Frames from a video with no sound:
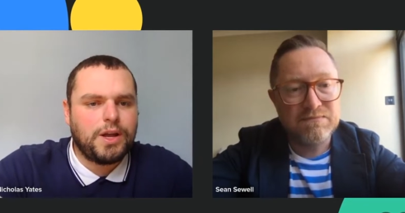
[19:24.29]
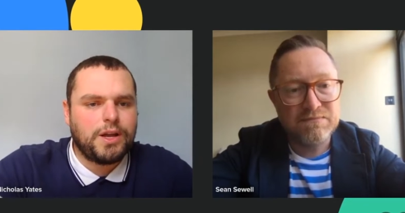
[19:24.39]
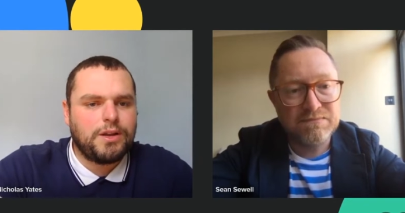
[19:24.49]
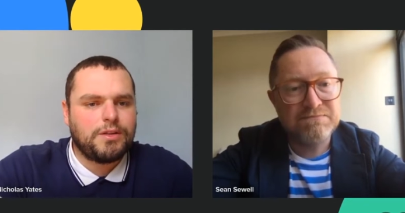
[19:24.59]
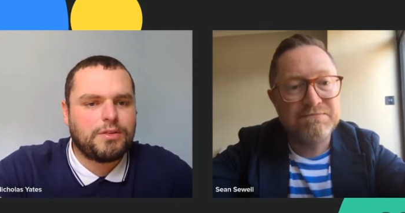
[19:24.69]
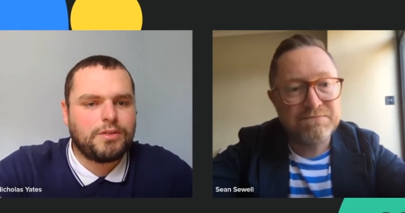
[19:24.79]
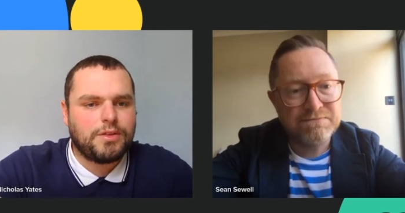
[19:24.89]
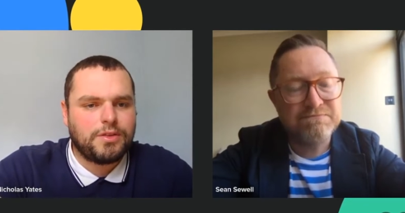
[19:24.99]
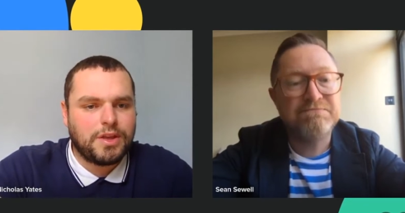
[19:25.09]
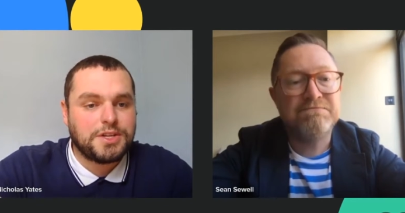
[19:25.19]
Speaker 1: And
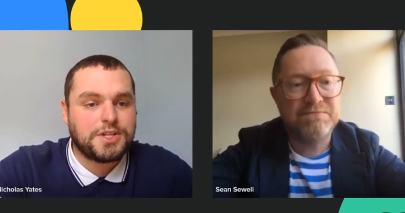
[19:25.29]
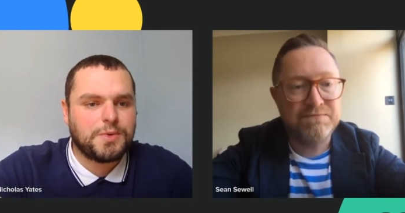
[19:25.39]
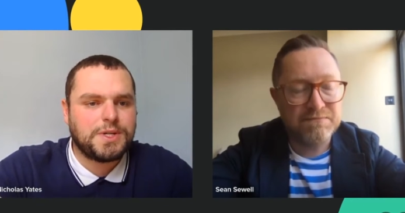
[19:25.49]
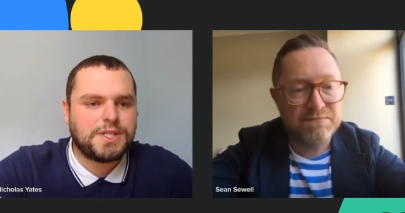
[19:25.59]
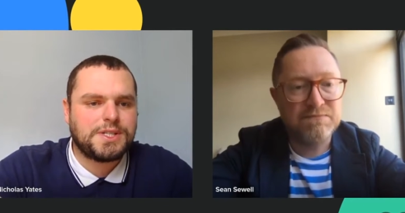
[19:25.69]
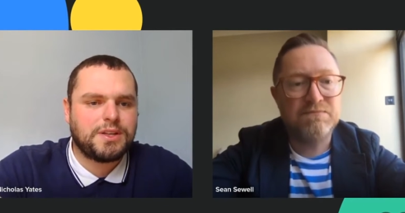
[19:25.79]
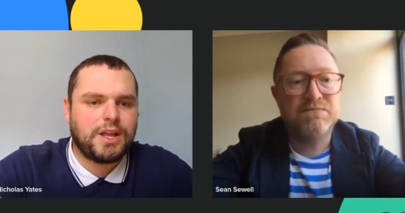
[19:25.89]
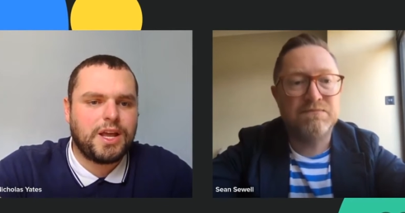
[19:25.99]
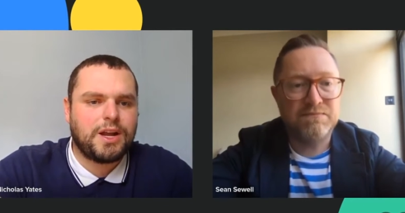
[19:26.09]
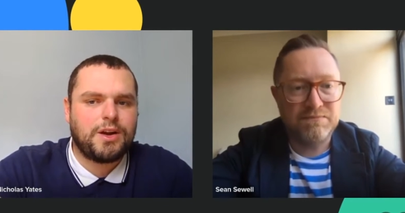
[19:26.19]
the issue is is the
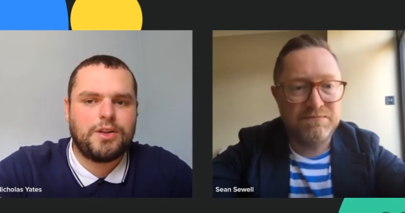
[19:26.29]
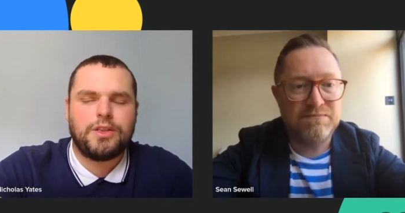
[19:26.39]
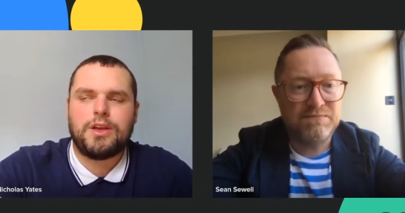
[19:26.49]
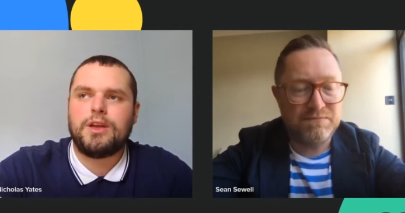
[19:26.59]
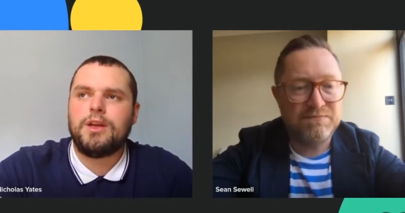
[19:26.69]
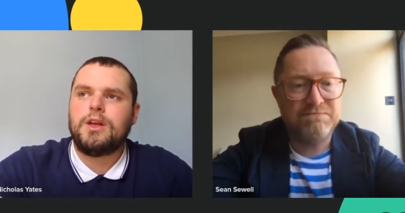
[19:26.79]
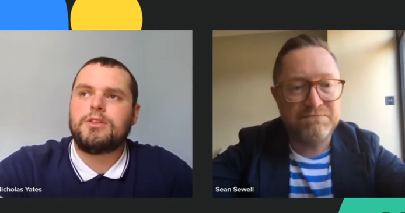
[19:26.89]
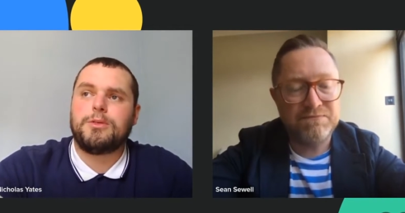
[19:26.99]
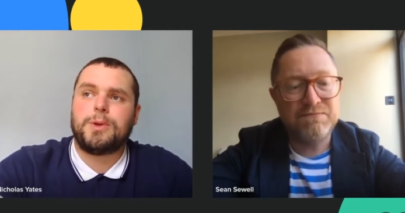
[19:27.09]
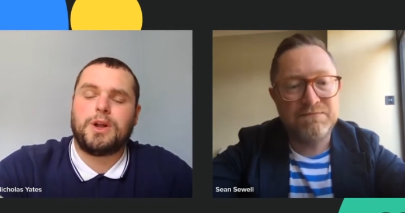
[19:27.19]
data and the
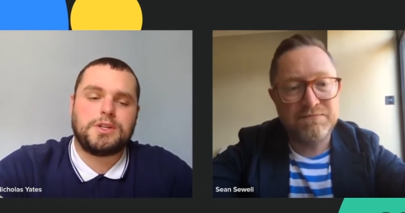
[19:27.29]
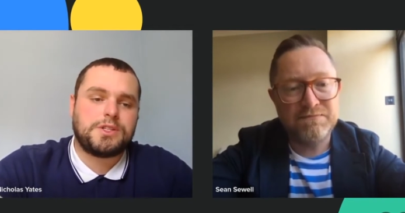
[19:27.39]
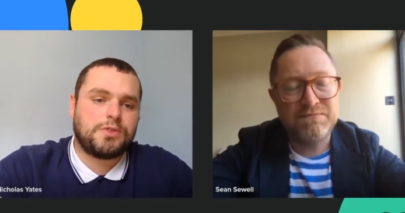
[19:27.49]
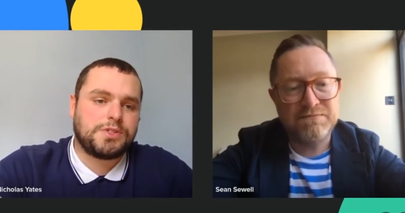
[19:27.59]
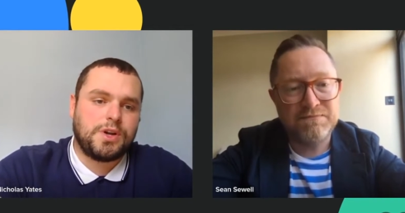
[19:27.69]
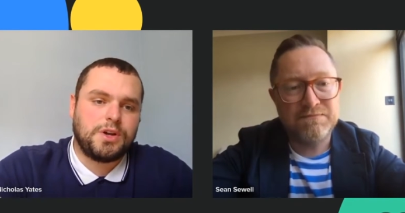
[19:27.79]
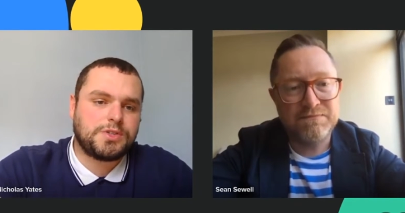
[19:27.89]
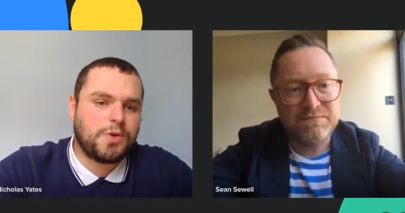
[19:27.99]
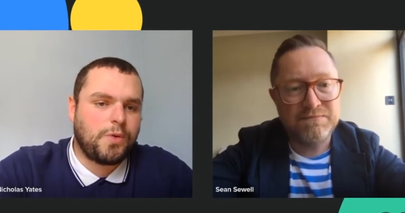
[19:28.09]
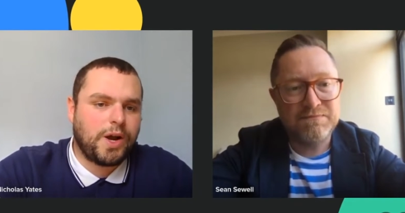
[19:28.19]
to be honest, the
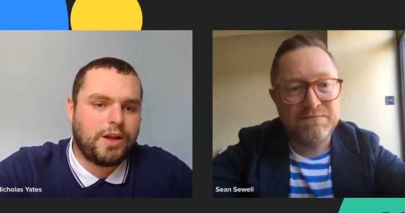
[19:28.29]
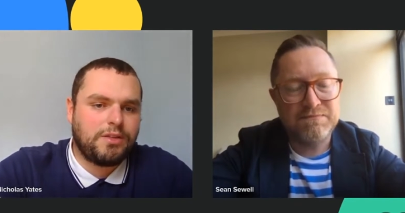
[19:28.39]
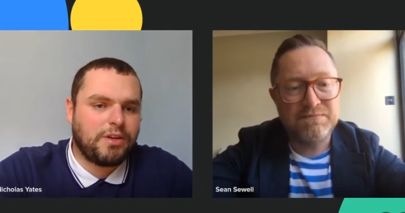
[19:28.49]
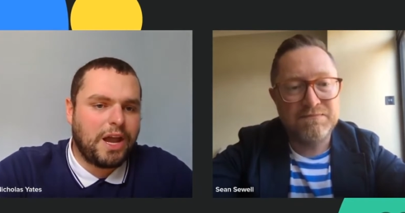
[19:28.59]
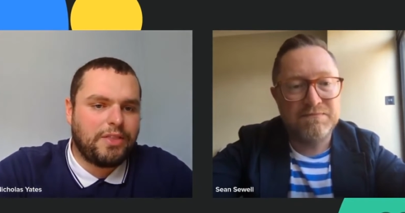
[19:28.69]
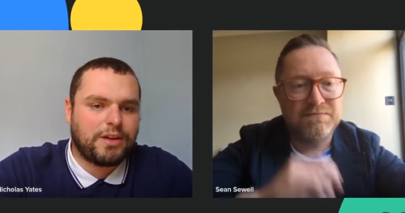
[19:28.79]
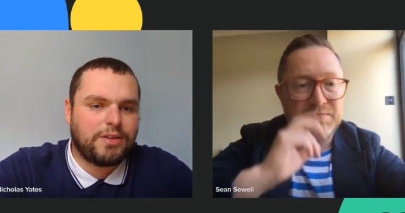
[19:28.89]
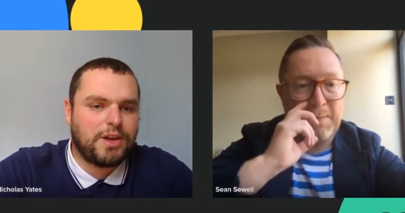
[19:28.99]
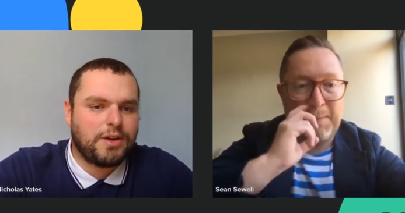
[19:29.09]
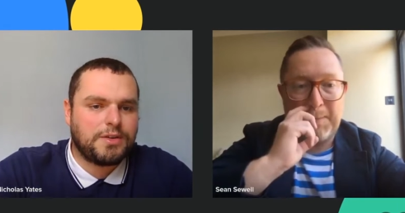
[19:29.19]
resource required to get that
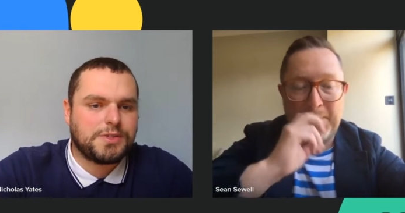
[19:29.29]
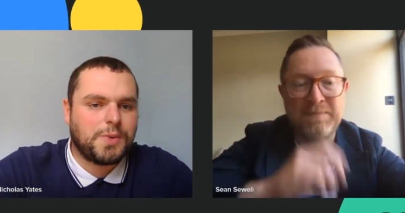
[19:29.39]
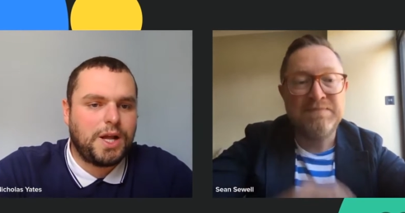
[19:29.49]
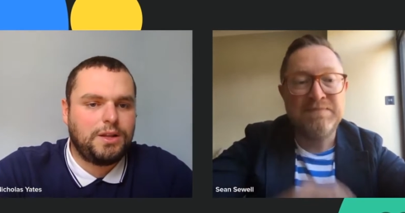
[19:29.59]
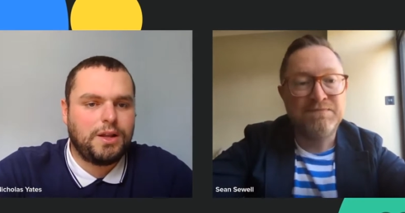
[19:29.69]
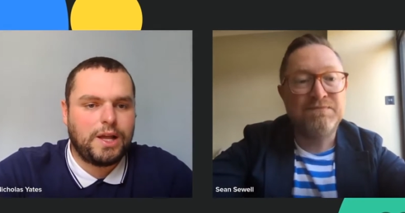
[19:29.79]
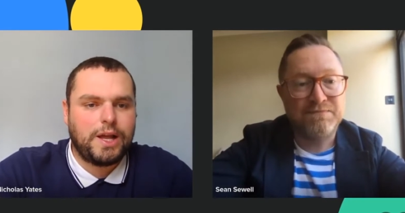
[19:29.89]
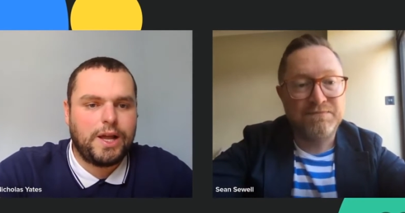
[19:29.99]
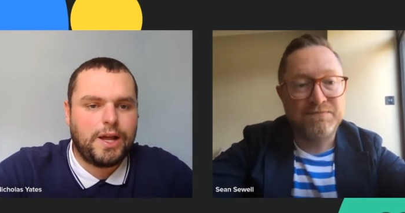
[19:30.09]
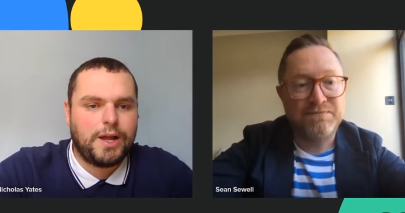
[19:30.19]
data as well.
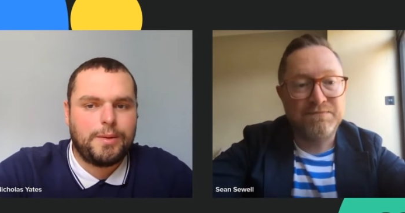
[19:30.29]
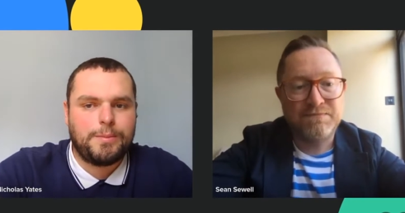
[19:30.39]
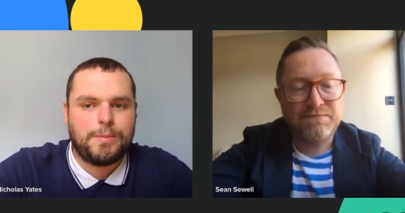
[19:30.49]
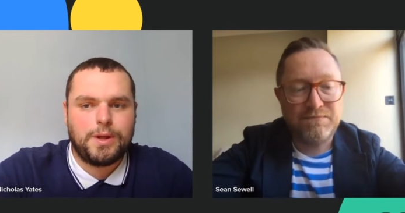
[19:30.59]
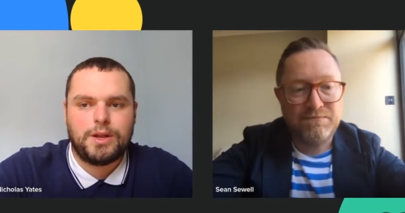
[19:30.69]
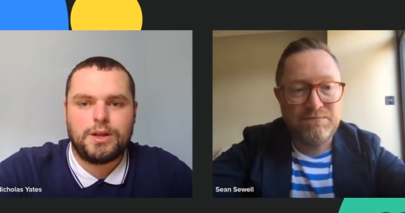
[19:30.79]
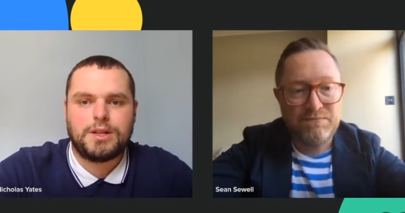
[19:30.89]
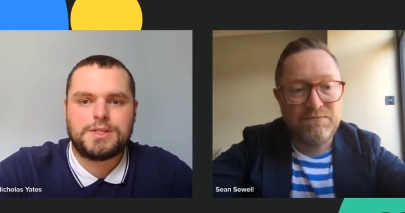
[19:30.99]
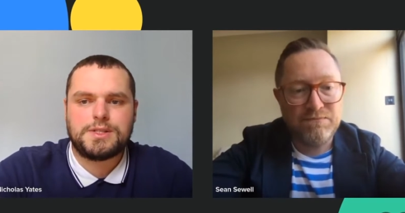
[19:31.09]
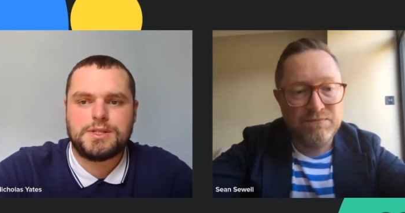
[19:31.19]
Um, and
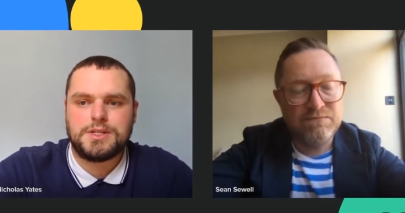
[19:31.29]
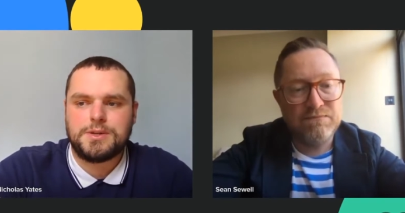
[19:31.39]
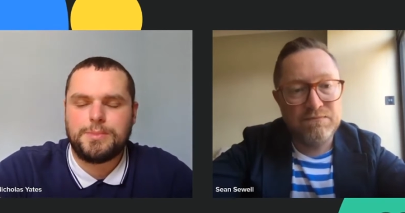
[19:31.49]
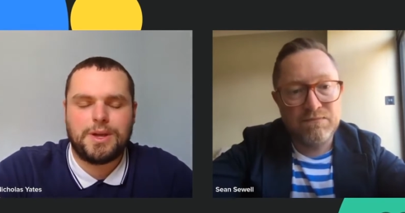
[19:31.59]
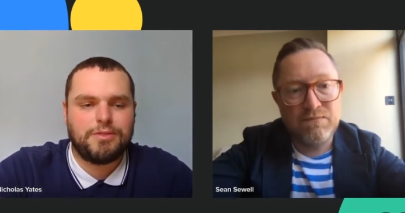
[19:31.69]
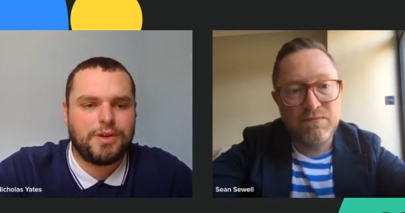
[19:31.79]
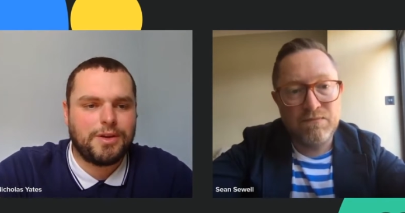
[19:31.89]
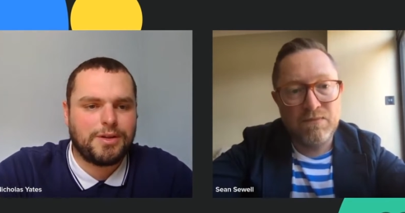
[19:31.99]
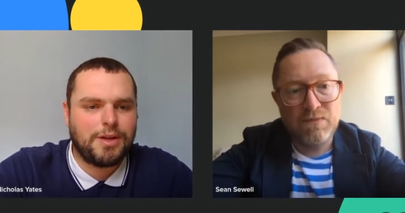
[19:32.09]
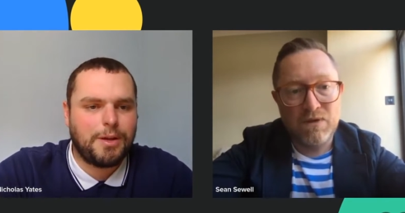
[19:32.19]
it's it's a bit of
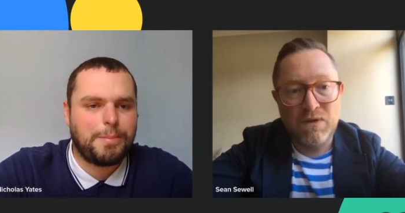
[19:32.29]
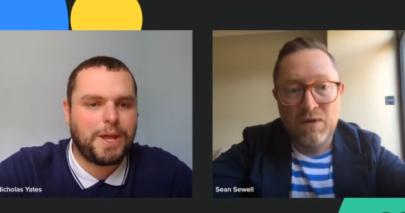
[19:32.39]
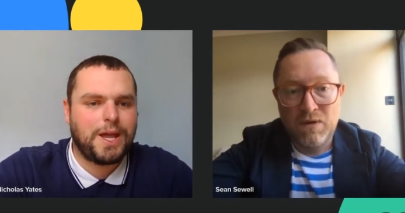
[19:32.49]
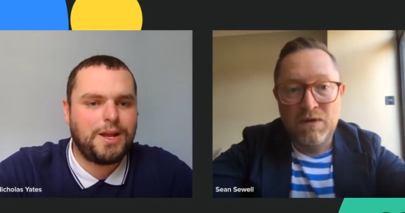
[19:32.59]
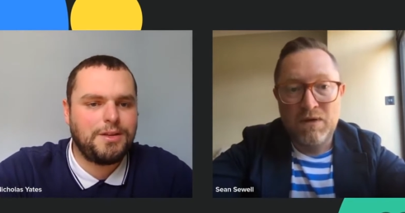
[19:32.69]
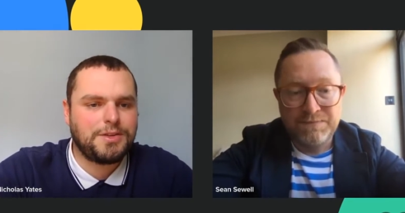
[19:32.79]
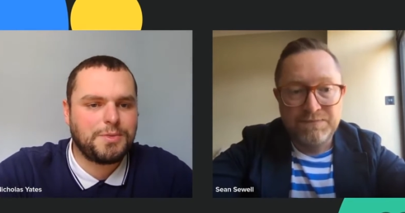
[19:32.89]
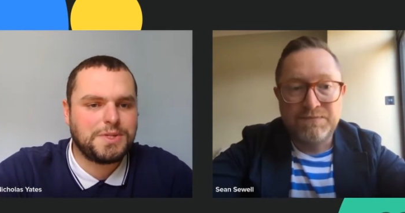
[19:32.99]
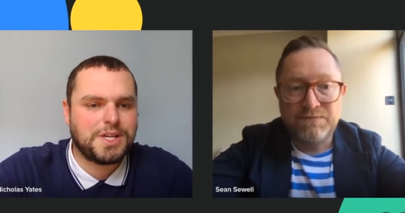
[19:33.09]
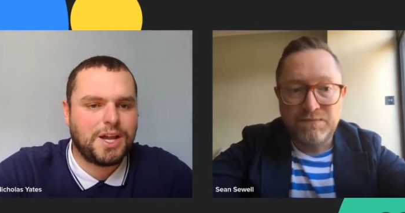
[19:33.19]
a, a pain,
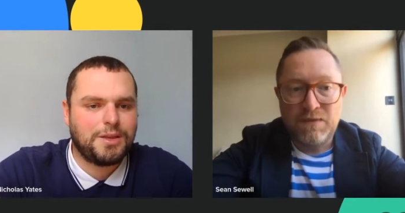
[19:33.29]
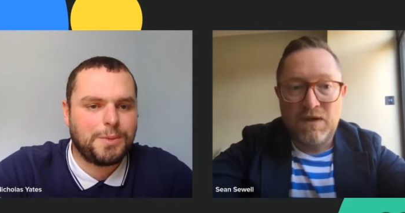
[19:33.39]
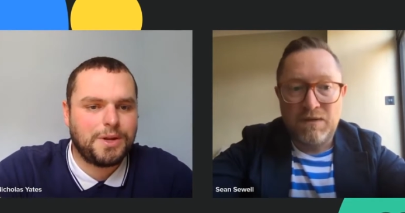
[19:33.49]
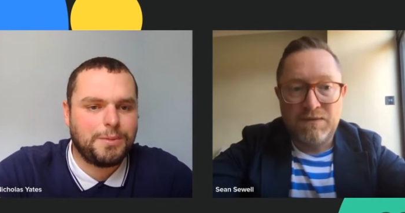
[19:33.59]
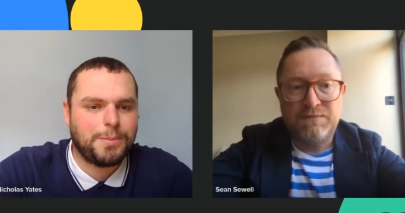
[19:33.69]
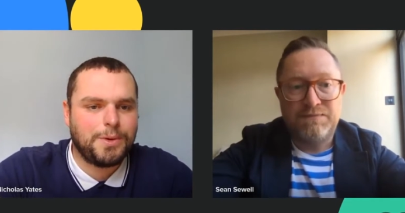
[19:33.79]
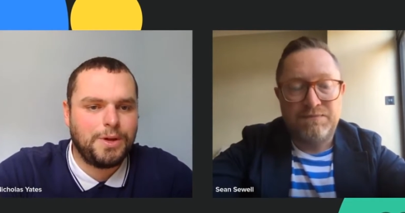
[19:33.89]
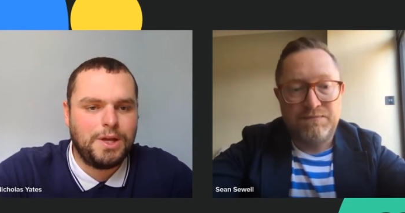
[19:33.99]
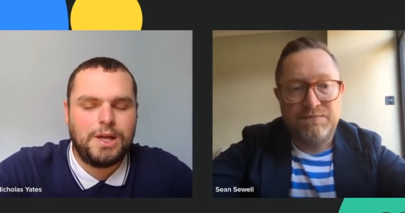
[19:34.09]
shall we say, at the minute. But